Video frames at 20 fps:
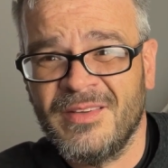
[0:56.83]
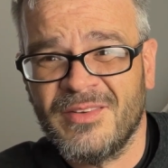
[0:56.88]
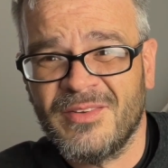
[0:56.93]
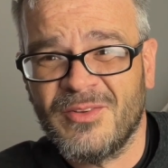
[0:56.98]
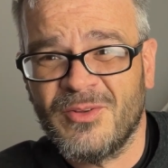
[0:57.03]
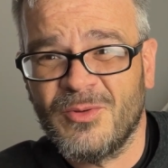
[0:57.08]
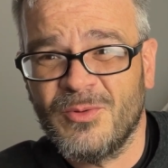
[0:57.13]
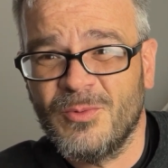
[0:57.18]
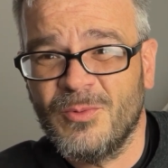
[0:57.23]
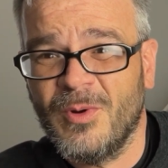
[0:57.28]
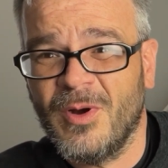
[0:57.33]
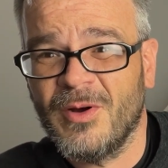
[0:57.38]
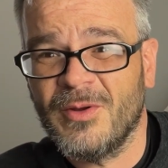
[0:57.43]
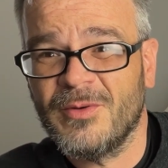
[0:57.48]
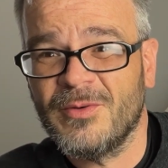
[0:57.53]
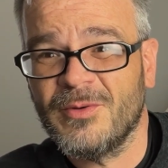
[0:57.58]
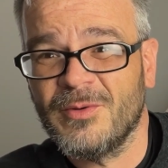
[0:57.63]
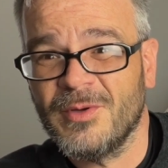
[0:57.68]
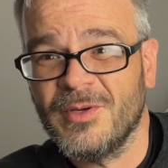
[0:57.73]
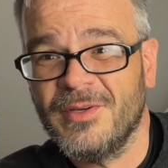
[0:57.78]

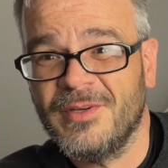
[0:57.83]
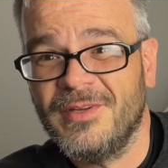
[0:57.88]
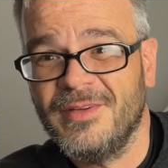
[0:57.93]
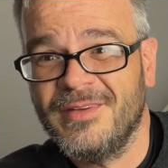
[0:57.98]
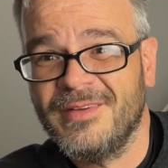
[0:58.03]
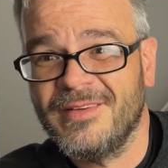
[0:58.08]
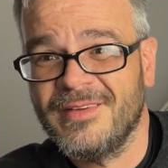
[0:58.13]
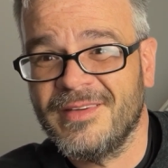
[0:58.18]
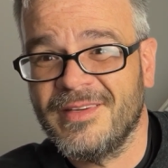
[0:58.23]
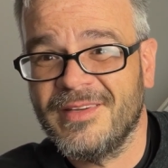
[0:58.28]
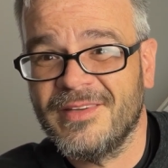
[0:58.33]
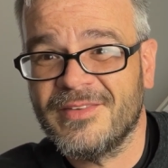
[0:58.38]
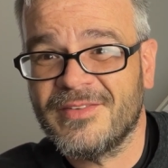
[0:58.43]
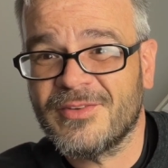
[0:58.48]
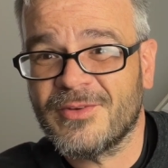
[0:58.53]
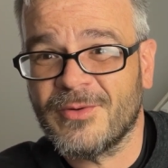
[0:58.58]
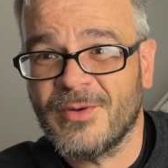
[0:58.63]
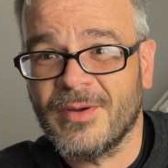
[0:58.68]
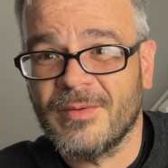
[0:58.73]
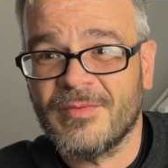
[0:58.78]
200
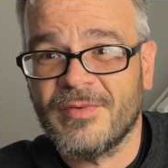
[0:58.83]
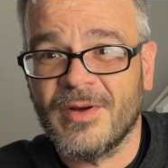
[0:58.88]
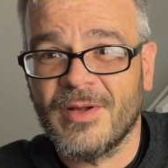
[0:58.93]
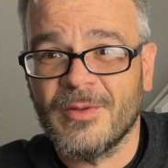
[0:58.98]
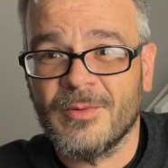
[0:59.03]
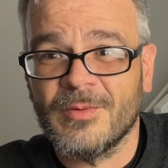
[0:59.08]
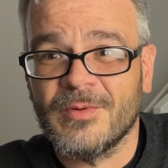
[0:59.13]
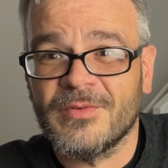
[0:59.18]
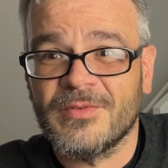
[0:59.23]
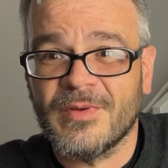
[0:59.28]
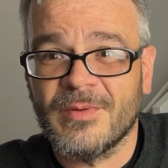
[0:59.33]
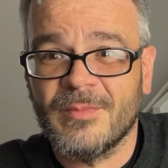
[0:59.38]
Instagram followers.